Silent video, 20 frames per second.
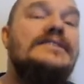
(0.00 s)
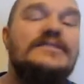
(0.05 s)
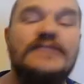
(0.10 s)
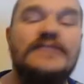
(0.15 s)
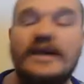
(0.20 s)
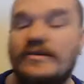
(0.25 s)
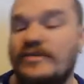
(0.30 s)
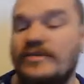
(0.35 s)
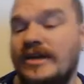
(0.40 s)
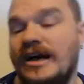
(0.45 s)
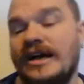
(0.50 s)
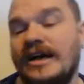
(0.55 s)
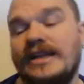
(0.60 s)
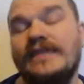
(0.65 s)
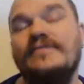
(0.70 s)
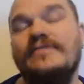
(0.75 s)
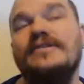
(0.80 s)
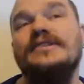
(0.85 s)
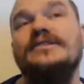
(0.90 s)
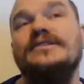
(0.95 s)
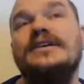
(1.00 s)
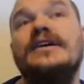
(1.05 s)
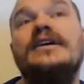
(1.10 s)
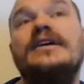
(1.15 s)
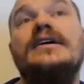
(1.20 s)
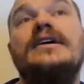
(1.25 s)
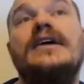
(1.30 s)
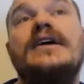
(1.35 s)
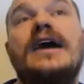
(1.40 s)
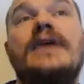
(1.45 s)
So I would highly advise it.
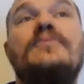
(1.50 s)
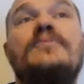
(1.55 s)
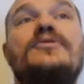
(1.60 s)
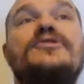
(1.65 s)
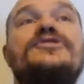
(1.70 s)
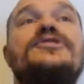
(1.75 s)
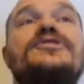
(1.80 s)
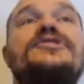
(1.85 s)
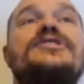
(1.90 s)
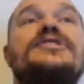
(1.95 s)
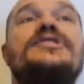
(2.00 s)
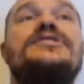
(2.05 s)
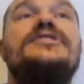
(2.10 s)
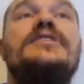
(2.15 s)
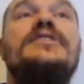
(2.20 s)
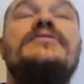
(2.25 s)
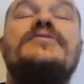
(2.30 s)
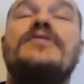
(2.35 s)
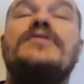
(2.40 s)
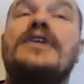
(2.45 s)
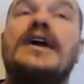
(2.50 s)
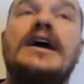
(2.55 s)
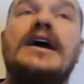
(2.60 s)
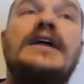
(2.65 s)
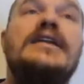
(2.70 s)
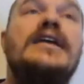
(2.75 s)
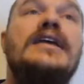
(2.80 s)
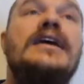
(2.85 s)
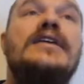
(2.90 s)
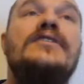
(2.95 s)
I would suggest if you
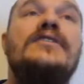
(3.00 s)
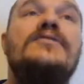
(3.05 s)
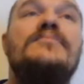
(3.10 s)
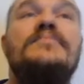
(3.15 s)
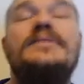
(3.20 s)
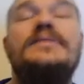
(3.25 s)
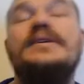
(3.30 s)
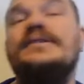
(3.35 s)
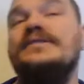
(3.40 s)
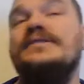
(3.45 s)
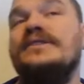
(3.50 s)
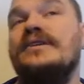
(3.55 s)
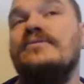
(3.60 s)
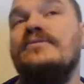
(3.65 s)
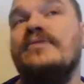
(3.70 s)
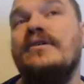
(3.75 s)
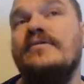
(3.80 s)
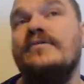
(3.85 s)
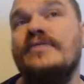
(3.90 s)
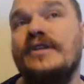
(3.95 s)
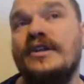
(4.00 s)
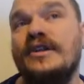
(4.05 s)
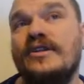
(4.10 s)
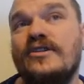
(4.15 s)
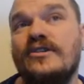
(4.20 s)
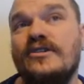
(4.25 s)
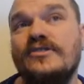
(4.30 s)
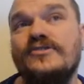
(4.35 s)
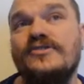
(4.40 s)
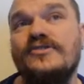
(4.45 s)
can get it on PC rather than
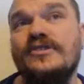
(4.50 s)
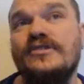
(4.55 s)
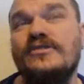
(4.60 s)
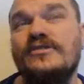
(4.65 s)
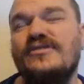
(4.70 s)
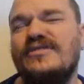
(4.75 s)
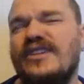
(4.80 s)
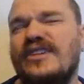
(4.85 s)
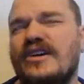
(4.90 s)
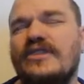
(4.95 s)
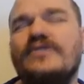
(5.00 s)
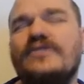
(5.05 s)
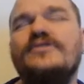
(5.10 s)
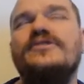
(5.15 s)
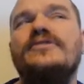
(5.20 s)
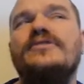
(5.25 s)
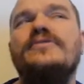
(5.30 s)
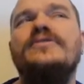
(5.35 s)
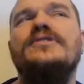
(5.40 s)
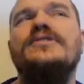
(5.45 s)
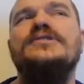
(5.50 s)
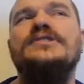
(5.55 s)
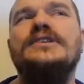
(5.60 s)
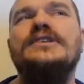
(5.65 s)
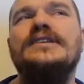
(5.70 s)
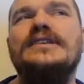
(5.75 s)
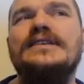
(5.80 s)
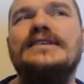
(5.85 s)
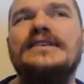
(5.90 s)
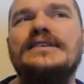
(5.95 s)
console. The console
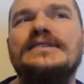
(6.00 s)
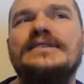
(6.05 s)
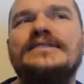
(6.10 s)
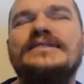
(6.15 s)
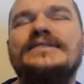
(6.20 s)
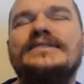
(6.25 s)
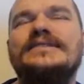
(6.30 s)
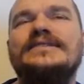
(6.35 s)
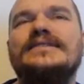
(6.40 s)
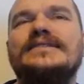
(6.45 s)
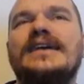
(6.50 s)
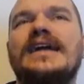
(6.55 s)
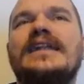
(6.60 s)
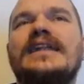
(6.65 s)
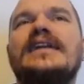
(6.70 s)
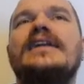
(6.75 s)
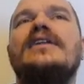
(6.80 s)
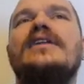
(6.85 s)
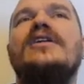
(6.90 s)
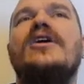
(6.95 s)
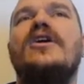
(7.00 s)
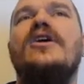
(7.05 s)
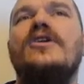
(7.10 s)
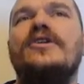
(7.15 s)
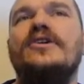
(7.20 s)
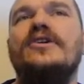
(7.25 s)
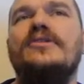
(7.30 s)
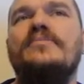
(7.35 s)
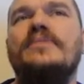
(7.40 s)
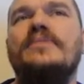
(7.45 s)
version is a little
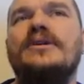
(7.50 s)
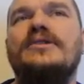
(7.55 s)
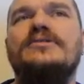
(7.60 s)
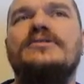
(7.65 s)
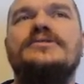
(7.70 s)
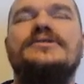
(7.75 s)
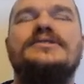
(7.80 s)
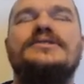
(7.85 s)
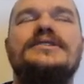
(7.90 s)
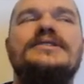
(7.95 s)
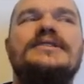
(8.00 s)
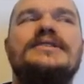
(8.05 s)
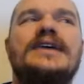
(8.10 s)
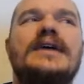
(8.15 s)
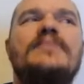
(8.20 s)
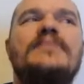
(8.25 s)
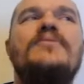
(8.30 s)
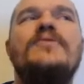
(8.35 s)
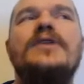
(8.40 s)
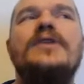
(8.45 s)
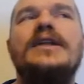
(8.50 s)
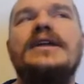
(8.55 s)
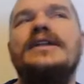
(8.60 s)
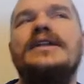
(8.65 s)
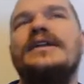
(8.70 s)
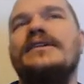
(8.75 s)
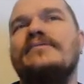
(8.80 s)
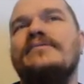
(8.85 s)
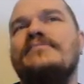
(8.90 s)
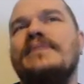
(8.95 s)
harder because this game really
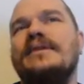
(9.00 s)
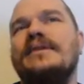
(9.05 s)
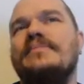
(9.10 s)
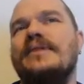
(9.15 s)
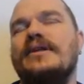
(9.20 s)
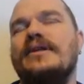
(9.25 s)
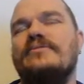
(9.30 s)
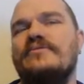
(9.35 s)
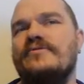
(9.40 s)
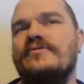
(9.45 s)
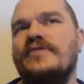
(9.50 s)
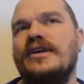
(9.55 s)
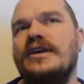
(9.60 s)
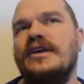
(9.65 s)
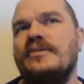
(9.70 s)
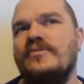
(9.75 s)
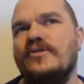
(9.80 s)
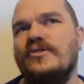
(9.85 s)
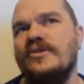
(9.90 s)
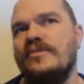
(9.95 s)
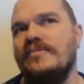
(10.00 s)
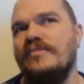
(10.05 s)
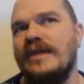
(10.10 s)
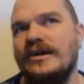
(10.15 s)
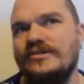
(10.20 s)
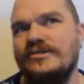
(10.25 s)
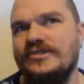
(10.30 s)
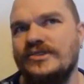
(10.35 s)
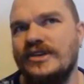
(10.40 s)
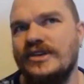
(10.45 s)
does play better with a keyboard and mouse.